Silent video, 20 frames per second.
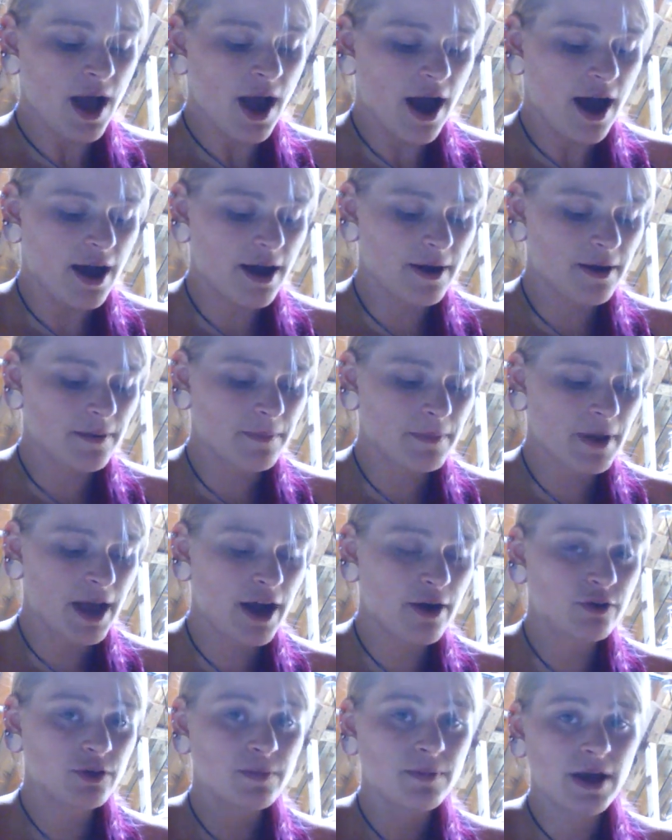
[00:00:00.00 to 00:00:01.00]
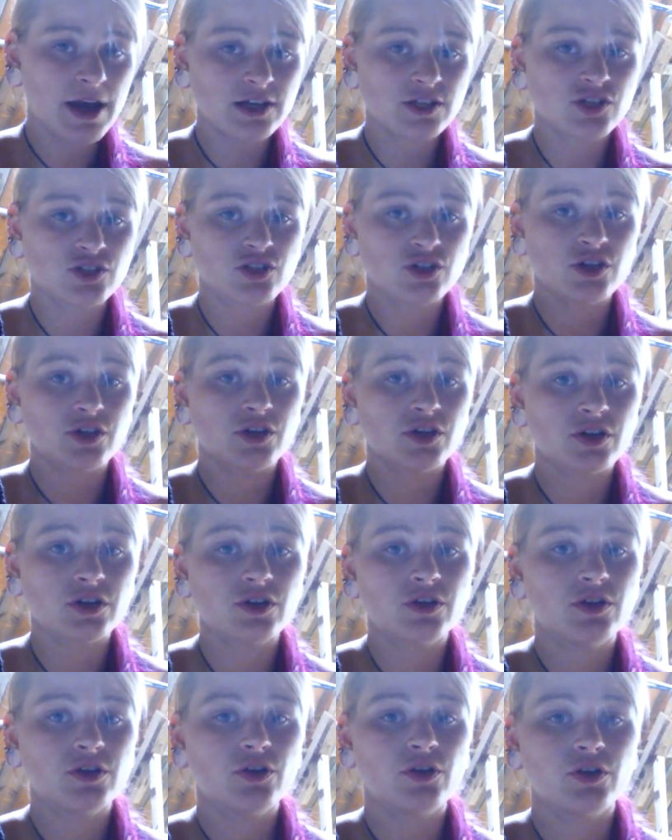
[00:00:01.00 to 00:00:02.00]
how to master
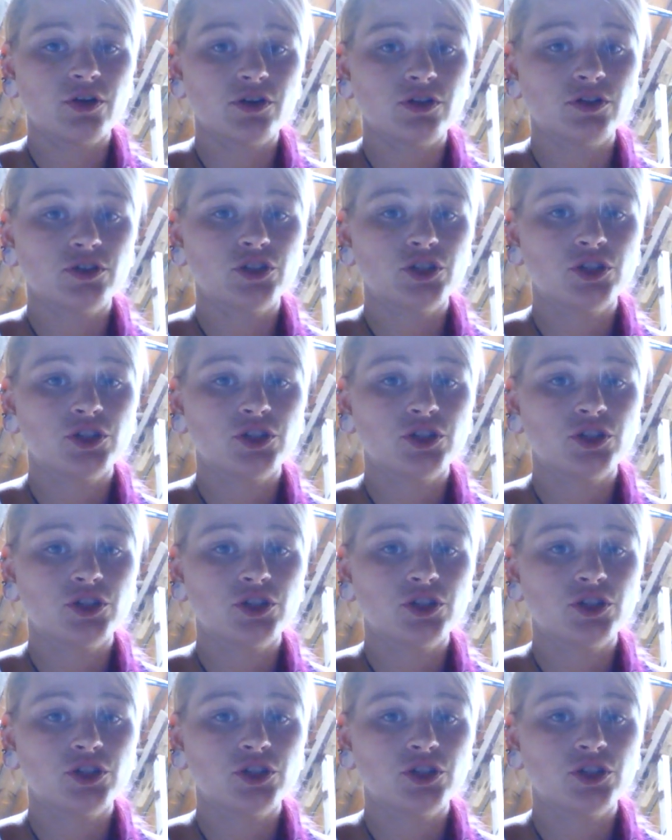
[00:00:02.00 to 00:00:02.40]
your